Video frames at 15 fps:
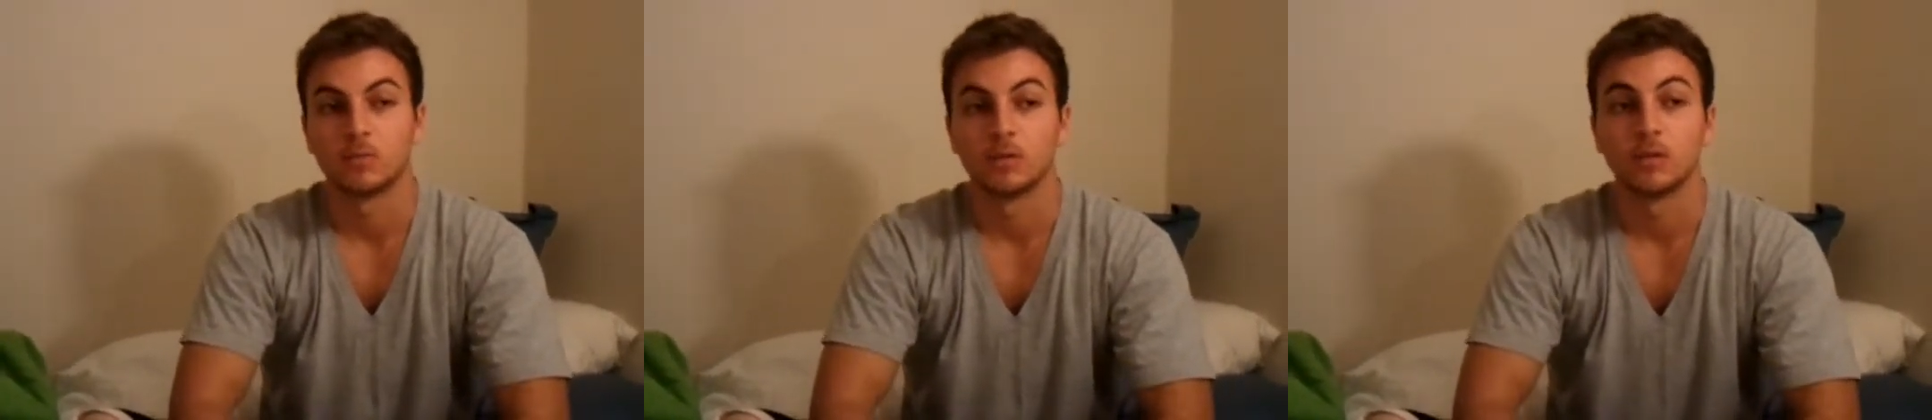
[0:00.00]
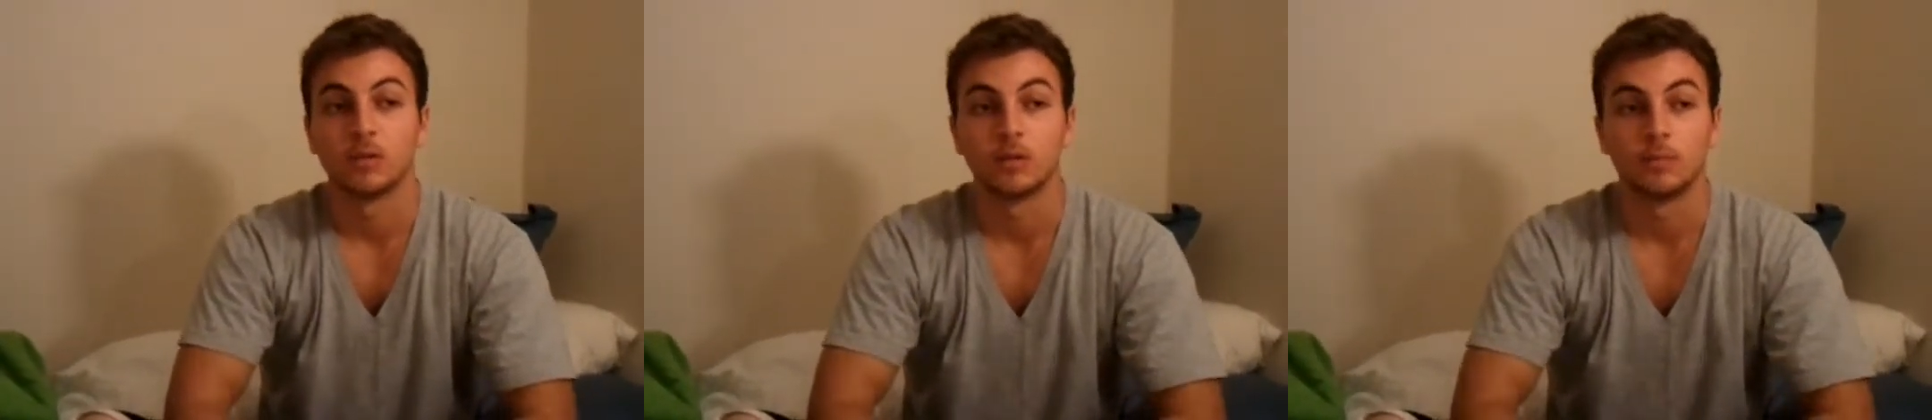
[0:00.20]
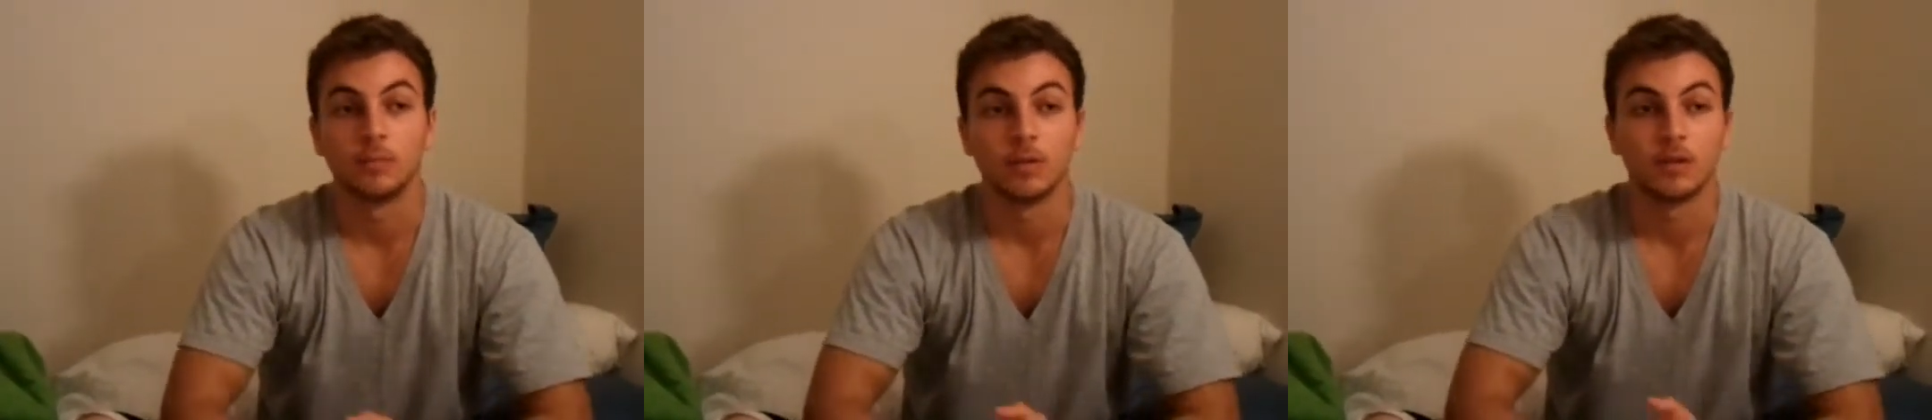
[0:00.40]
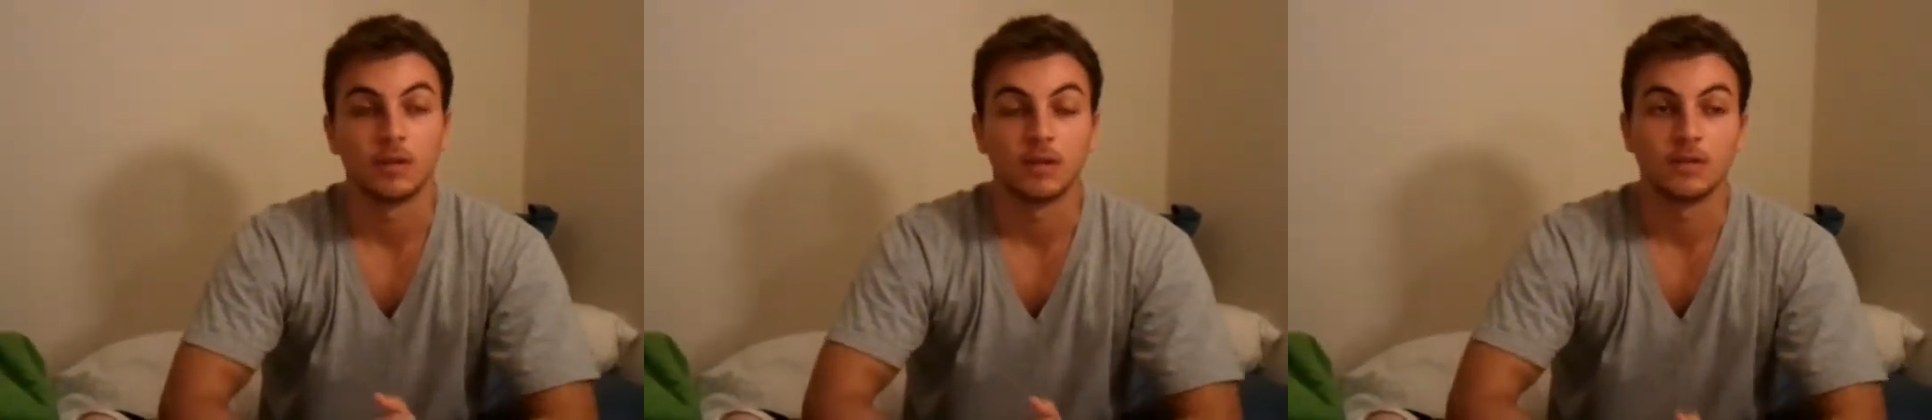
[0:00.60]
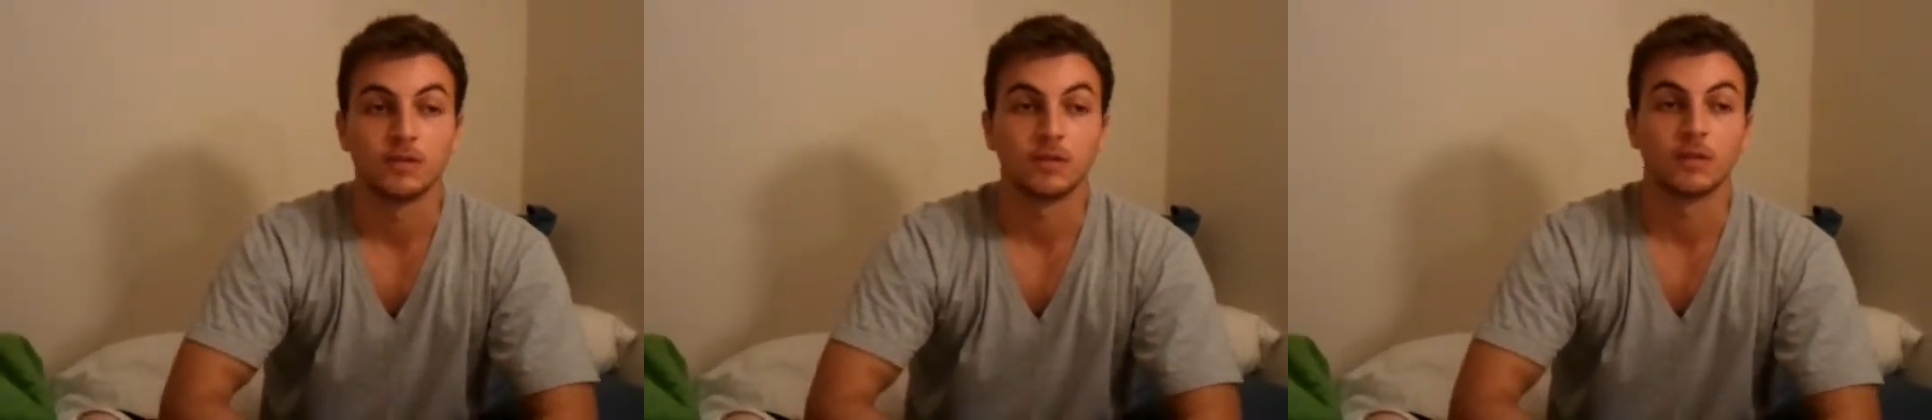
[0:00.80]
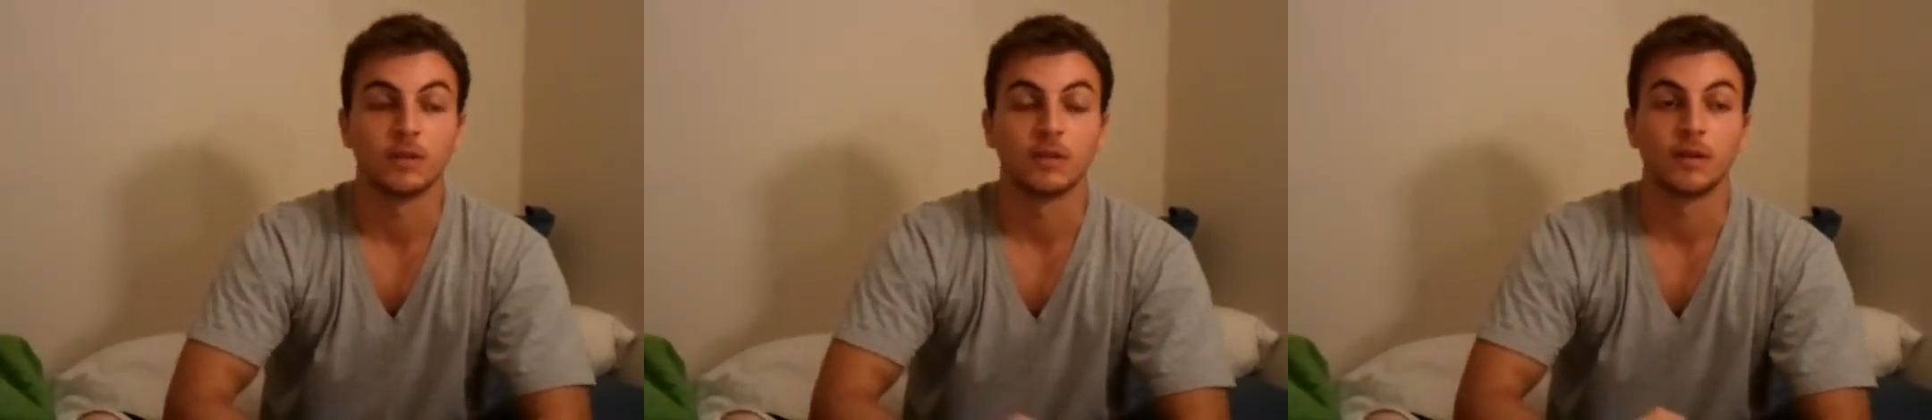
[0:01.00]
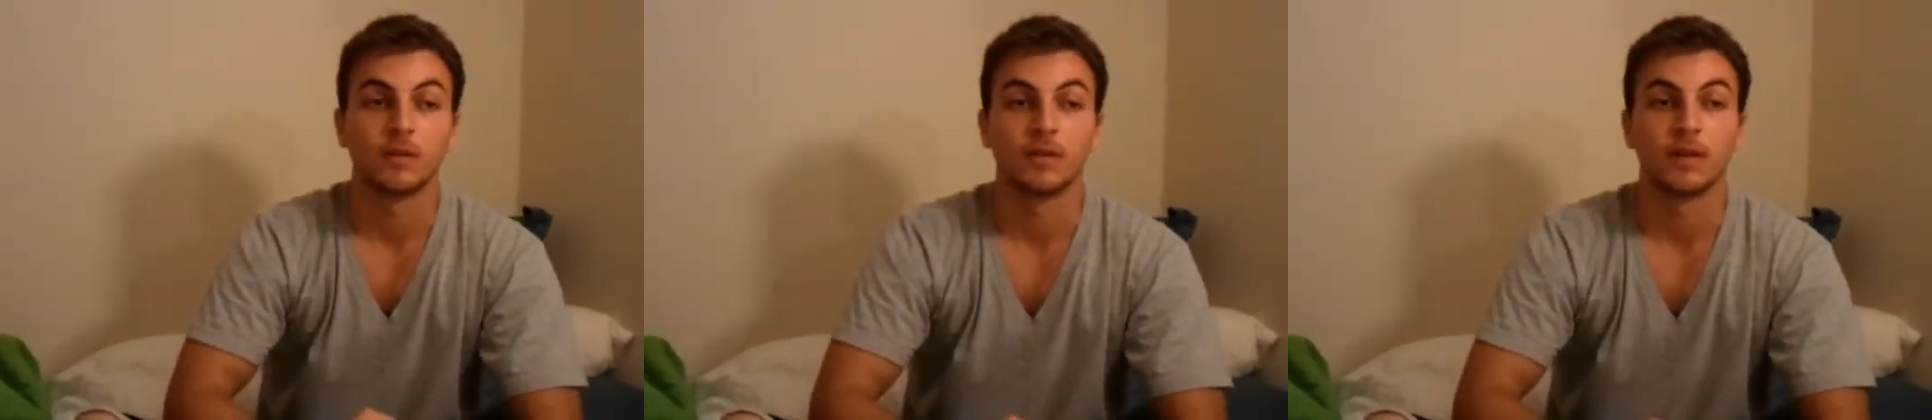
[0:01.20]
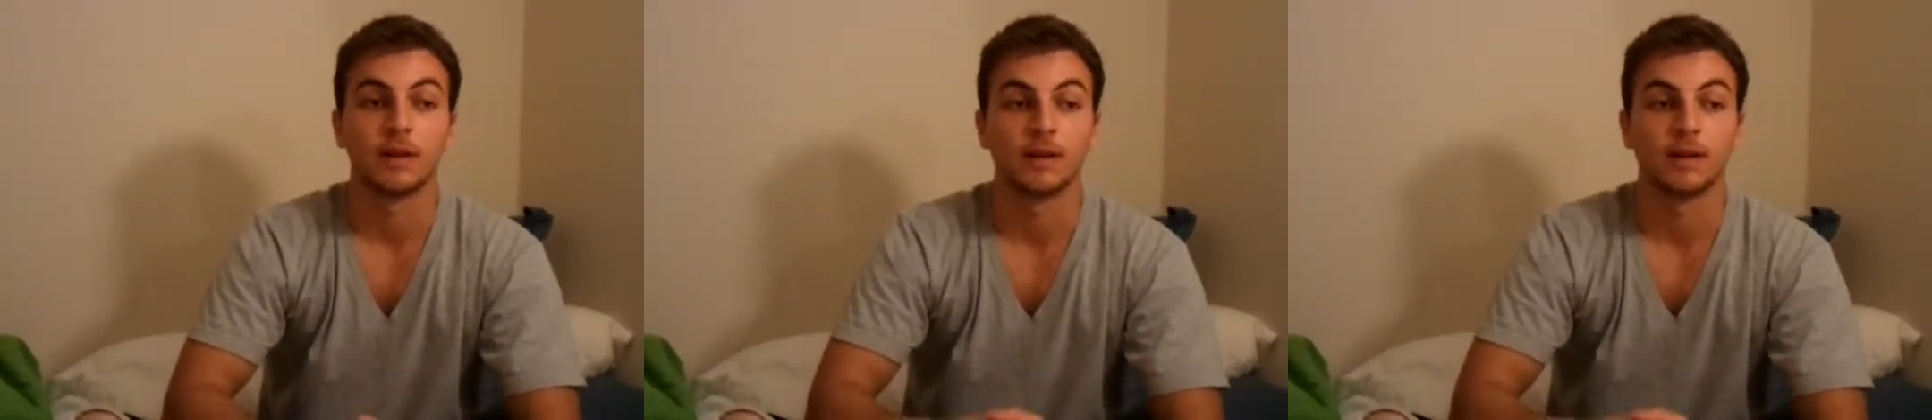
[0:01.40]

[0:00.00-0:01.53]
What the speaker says: would be easier.